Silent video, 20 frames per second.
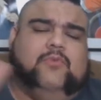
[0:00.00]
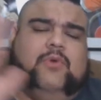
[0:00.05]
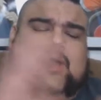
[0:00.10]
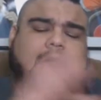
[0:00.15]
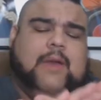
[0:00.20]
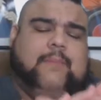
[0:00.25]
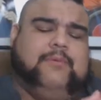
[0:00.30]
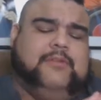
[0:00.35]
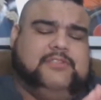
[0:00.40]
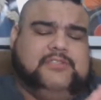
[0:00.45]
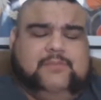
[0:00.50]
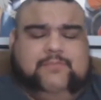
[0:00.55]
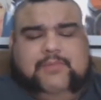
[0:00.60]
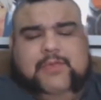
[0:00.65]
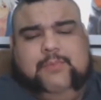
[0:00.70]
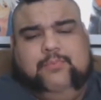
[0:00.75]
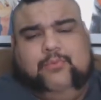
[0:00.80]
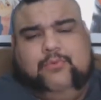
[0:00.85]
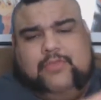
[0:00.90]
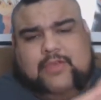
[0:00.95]
what happens, the
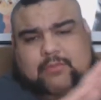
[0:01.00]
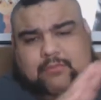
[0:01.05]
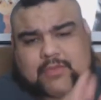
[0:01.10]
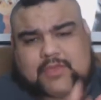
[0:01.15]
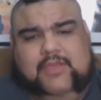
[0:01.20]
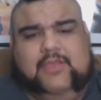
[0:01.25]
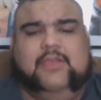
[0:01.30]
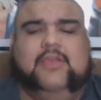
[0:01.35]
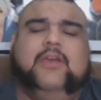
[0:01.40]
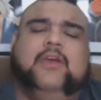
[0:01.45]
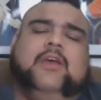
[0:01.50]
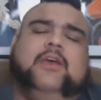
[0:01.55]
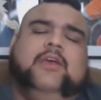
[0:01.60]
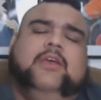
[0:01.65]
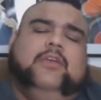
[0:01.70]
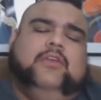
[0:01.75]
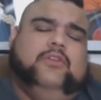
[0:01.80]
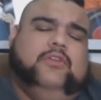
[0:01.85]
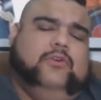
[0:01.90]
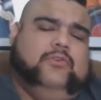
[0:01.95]
people they meet,
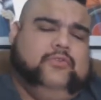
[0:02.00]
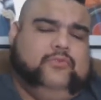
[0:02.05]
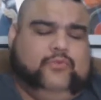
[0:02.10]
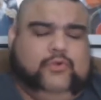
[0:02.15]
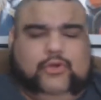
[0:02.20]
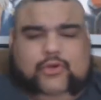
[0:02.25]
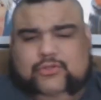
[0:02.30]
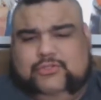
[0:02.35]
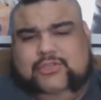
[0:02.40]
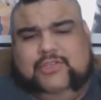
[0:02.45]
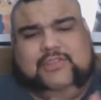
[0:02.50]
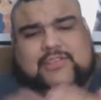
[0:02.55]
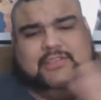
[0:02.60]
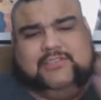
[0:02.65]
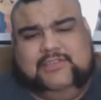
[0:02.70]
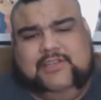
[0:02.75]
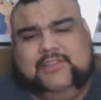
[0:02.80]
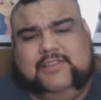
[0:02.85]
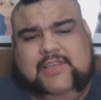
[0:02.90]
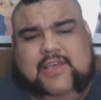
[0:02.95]
you know, the royalty,
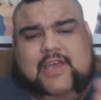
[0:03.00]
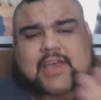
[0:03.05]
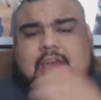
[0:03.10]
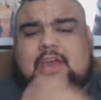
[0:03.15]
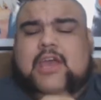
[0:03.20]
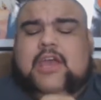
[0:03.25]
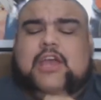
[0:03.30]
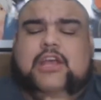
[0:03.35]
things like that.